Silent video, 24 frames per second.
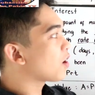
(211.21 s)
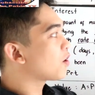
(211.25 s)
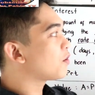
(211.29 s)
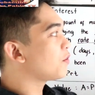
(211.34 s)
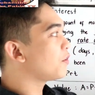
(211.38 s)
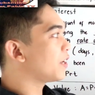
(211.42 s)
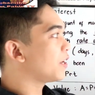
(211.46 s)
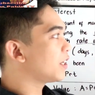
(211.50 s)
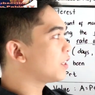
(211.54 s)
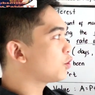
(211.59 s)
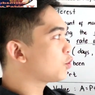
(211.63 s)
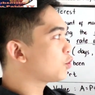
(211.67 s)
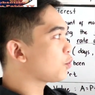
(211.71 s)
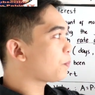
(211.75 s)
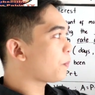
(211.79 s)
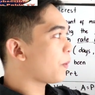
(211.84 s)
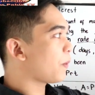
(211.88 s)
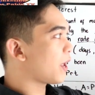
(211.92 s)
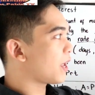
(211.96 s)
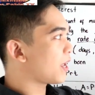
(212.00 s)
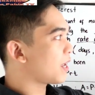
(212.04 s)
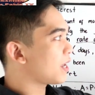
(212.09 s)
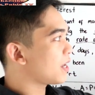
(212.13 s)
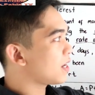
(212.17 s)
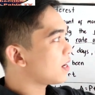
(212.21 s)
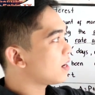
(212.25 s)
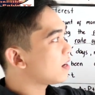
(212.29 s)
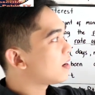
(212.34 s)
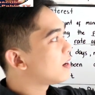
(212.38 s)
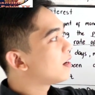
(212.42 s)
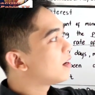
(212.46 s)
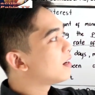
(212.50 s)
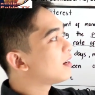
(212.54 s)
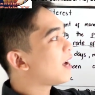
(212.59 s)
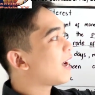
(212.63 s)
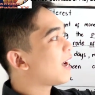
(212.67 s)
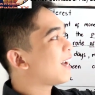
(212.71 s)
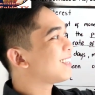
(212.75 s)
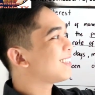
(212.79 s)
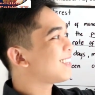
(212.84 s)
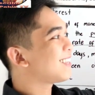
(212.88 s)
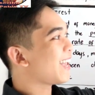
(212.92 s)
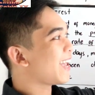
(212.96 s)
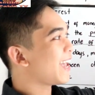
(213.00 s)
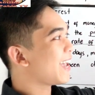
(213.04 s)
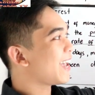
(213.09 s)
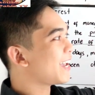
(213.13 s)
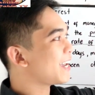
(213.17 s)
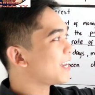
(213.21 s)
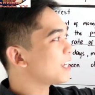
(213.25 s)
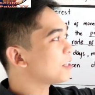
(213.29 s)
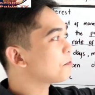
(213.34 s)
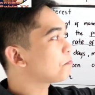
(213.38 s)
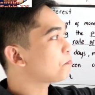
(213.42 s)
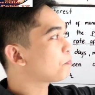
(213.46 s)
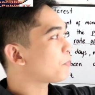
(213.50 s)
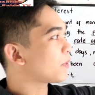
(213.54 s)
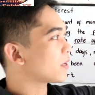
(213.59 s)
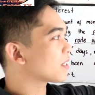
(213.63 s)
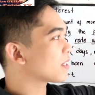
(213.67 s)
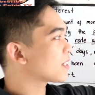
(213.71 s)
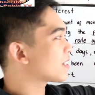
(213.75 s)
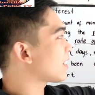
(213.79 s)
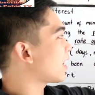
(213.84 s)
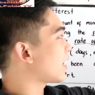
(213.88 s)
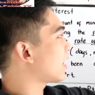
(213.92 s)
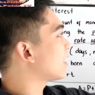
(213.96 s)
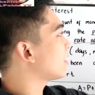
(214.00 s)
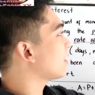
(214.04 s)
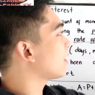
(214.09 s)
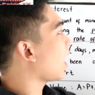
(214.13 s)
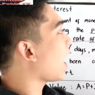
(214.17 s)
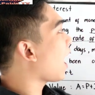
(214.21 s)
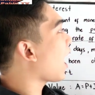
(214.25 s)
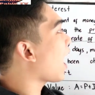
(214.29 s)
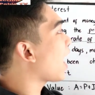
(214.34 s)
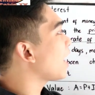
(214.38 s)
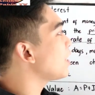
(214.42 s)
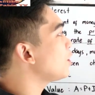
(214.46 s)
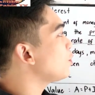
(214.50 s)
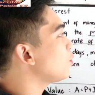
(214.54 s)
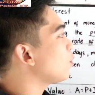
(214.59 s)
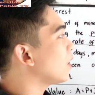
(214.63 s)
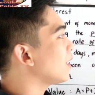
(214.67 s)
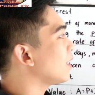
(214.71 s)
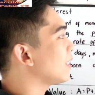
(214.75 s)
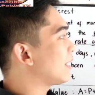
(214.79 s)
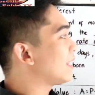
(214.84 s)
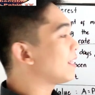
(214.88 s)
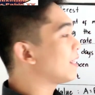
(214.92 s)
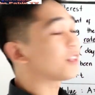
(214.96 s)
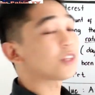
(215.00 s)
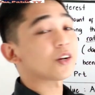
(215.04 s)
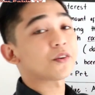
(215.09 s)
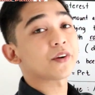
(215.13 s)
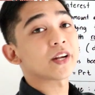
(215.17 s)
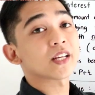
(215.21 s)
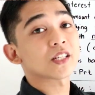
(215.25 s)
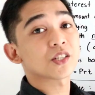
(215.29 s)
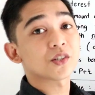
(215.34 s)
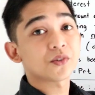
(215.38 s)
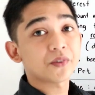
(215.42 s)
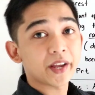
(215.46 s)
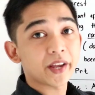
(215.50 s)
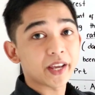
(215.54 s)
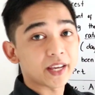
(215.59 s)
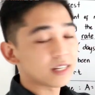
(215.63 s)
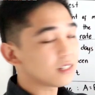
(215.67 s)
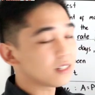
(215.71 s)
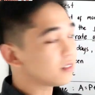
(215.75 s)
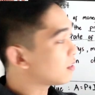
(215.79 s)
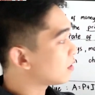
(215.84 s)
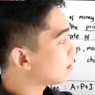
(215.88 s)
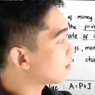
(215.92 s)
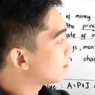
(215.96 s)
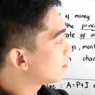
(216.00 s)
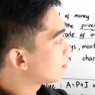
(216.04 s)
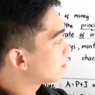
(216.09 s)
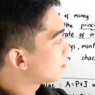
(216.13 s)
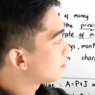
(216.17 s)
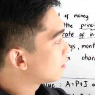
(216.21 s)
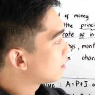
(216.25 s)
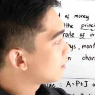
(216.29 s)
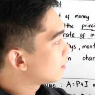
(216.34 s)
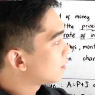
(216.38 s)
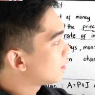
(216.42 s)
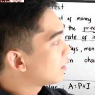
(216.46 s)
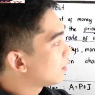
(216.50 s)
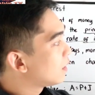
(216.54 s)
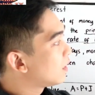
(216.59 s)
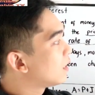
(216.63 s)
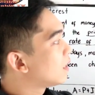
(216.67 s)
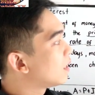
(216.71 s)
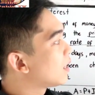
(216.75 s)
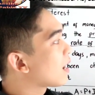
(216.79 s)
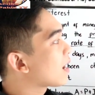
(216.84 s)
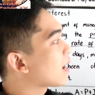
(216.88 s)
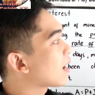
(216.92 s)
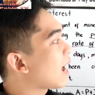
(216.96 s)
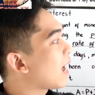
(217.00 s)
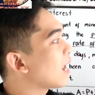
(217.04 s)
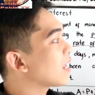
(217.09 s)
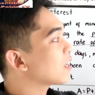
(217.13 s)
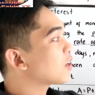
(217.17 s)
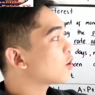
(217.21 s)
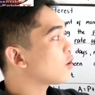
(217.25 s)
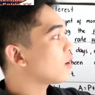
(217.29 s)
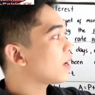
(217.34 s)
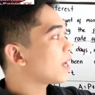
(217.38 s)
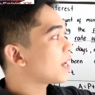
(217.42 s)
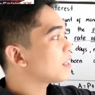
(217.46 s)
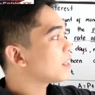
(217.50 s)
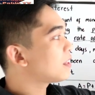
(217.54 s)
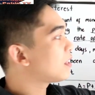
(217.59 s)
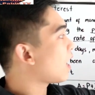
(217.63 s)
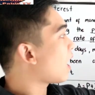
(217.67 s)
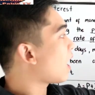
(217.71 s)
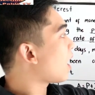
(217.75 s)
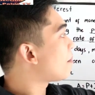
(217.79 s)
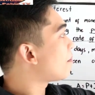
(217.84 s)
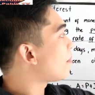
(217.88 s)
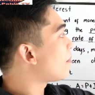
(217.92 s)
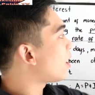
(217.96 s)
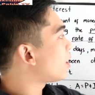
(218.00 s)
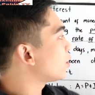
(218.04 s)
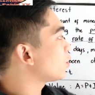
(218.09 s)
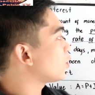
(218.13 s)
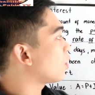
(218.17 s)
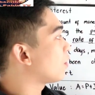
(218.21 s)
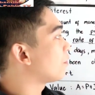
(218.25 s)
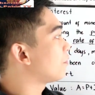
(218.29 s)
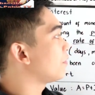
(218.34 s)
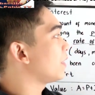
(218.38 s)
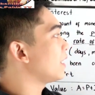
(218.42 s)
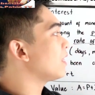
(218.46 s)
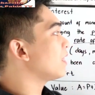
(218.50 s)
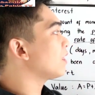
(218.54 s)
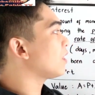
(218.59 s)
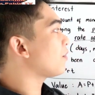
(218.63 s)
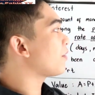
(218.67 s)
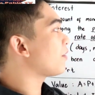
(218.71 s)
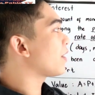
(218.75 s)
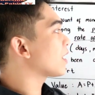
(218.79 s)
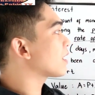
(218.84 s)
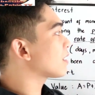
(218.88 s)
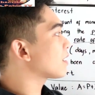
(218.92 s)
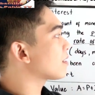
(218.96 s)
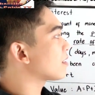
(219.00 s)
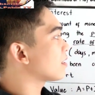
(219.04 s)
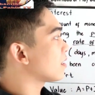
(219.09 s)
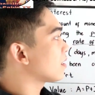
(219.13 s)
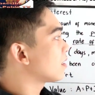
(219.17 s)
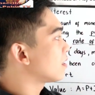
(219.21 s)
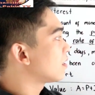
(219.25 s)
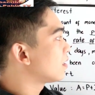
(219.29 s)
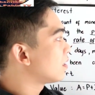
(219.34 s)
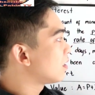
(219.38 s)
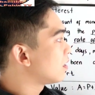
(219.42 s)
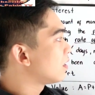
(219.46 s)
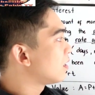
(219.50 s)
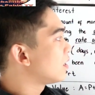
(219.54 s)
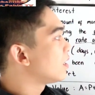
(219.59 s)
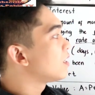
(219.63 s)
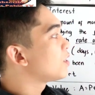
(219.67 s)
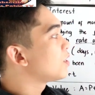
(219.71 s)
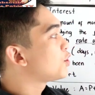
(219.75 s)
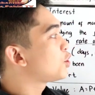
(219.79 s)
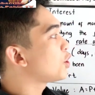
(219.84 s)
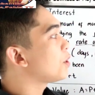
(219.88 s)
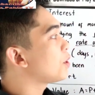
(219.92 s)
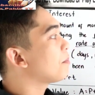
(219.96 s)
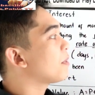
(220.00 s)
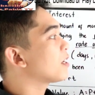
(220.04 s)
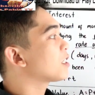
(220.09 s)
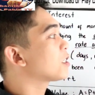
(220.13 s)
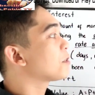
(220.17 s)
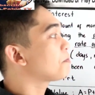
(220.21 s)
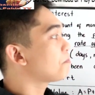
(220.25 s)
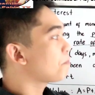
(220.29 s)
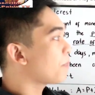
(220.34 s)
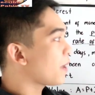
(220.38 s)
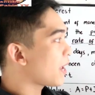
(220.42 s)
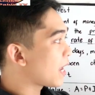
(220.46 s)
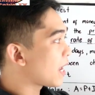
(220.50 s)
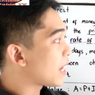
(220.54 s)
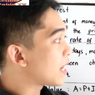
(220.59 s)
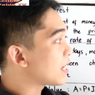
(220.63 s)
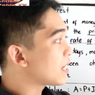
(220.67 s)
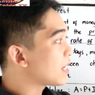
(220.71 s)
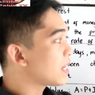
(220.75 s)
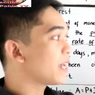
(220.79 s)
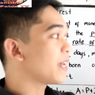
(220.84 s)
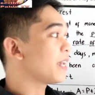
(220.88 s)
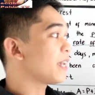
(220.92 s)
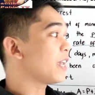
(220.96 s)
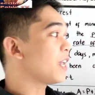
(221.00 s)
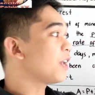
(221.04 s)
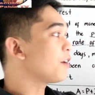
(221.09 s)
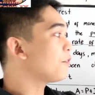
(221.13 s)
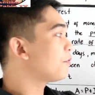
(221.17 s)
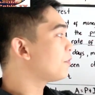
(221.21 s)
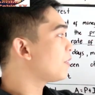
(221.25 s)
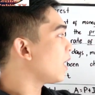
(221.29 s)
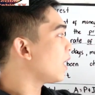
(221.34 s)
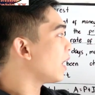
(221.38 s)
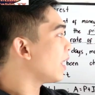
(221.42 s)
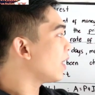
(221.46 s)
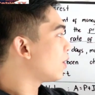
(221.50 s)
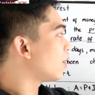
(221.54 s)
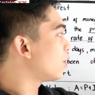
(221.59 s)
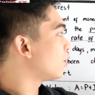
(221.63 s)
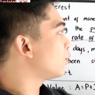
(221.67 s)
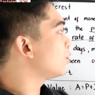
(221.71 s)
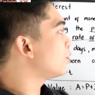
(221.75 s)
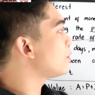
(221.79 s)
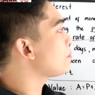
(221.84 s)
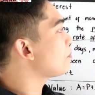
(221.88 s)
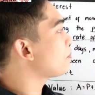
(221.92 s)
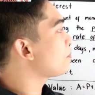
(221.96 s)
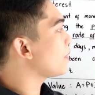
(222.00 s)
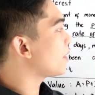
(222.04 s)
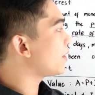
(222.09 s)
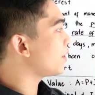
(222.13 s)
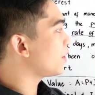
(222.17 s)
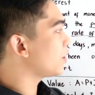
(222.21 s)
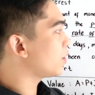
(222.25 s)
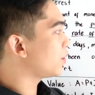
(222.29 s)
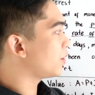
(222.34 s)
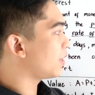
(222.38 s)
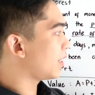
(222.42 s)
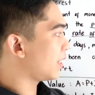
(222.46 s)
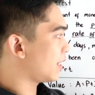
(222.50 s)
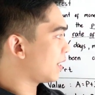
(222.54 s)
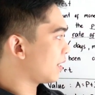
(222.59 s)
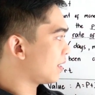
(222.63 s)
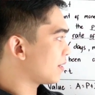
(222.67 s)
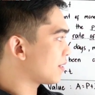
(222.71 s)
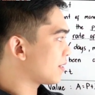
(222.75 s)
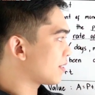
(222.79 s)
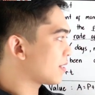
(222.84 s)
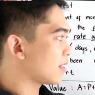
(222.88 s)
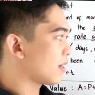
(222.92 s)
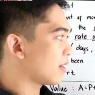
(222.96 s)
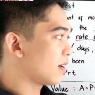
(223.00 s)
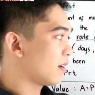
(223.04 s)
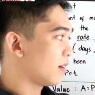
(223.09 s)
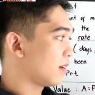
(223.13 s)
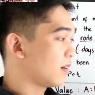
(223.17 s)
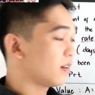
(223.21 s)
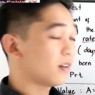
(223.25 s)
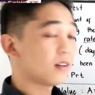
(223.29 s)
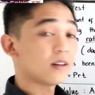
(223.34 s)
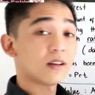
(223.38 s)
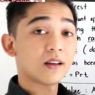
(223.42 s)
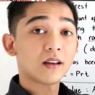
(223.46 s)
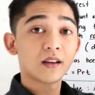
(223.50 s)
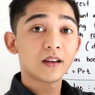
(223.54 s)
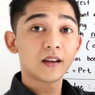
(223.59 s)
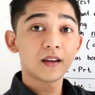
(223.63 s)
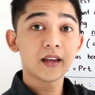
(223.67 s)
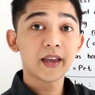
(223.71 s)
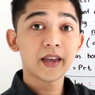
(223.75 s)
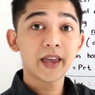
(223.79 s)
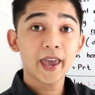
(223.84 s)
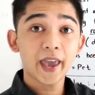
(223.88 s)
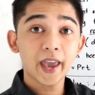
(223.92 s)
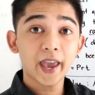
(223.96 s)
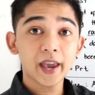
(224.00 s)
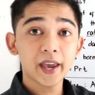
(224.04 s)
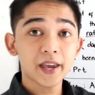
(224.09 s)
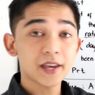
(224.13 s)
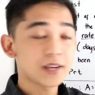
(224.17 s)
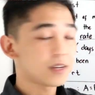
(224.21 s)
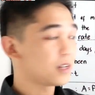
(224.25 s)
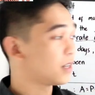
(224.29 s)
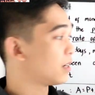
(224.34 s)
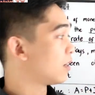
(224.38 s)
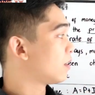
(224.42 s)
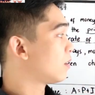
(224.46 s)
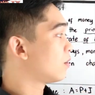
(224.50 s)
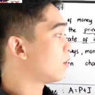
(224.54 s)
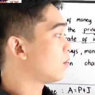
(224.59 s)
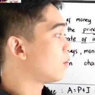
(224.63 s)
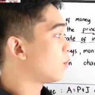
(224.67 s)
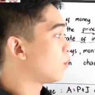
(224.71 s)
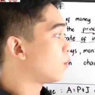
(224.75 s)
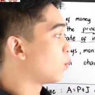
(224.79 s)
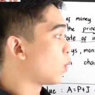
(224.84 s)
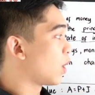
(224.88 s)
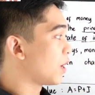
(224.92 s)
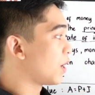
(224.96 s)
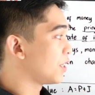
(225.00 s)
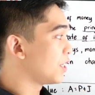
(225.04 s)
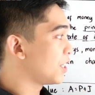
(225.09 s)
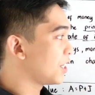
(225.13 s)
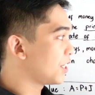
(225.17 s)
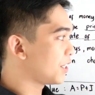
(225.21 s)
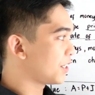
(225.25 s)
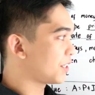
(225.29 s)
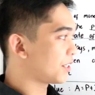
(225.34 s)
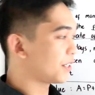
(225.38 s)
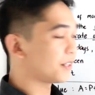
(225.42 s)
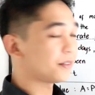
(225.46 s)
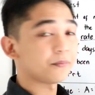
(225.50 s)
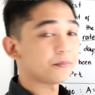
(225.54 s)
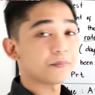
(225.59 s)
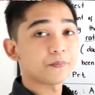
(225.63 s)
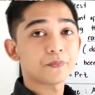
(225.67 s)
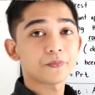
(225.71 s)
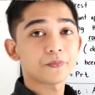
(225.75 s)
agreed to pay an 8% annual interest rate, calculate the amount of interest she must pay if the loan period is A, 1 year,